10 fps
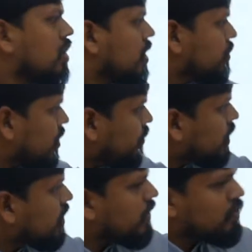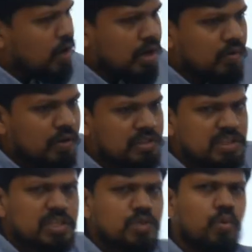prepare for 1 hour,
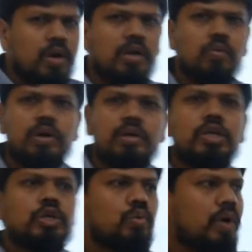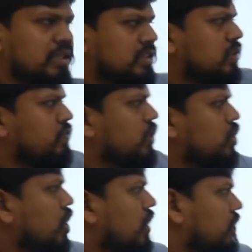just 1 hour. You watch the
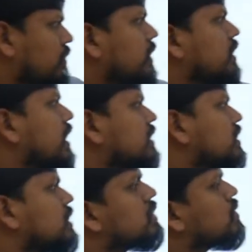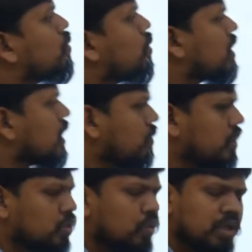video of our lectures, 1 hour
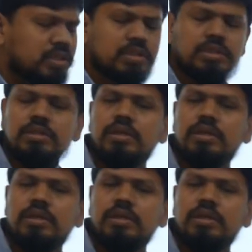you watch this.